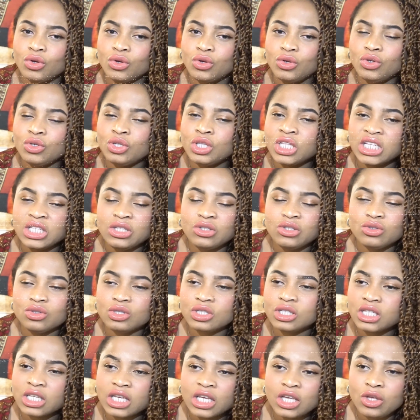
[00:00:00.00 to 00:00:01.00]
You need to
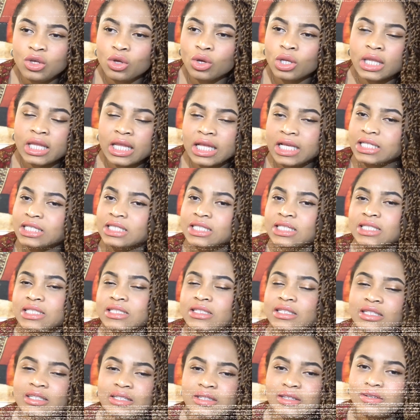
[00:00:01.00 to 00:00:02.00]
see your next
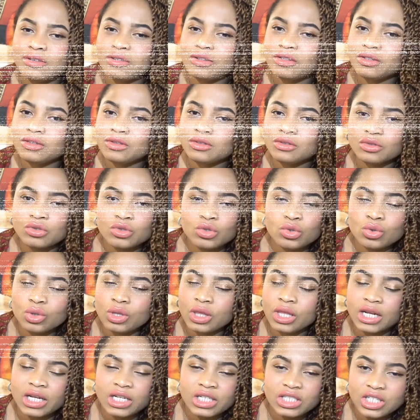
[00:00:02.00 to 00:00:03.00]

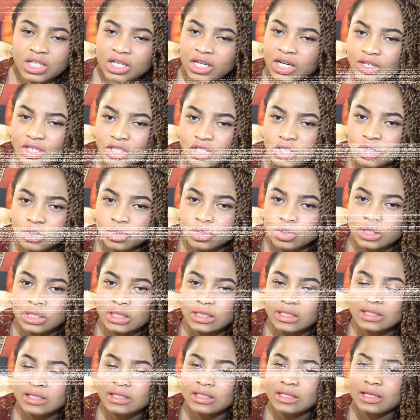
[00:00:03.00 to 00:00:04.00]
2-3
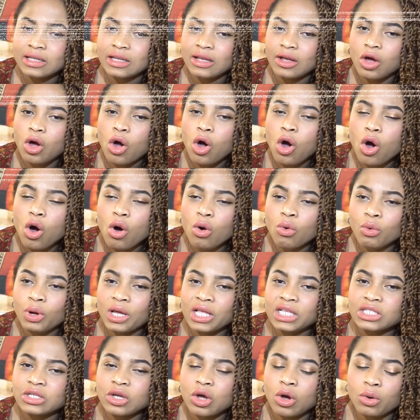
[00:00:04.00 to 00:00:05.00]
generations.
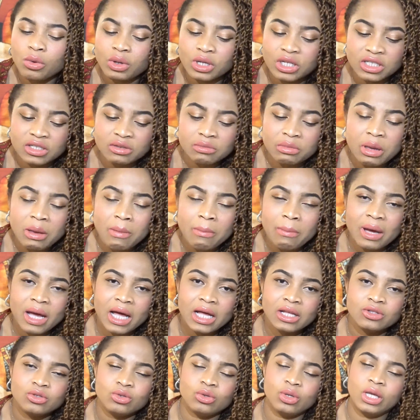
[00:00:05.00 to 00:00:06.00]
Always
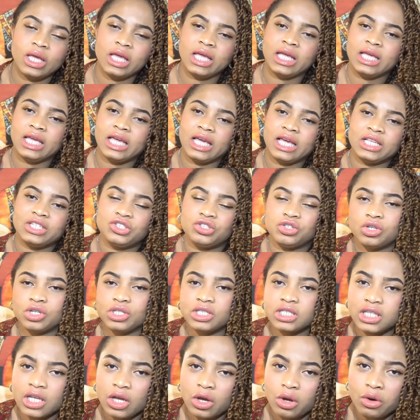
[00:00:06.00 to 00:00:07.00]
remember to engage
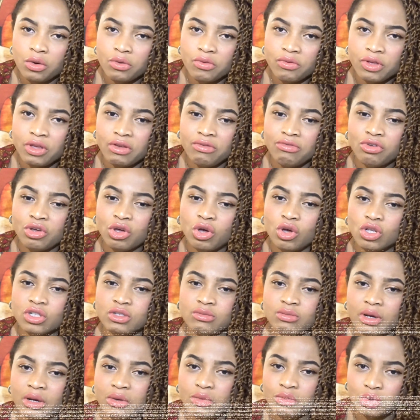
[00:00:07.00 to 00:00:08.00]
yourself if your
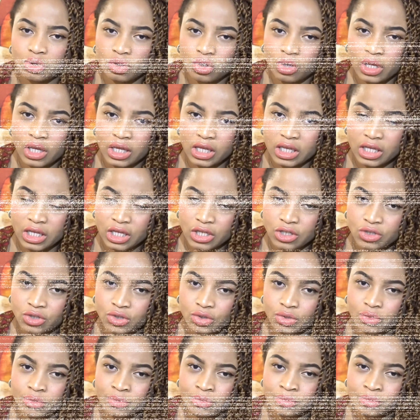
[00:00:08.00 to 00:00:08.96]
husband will not engage you.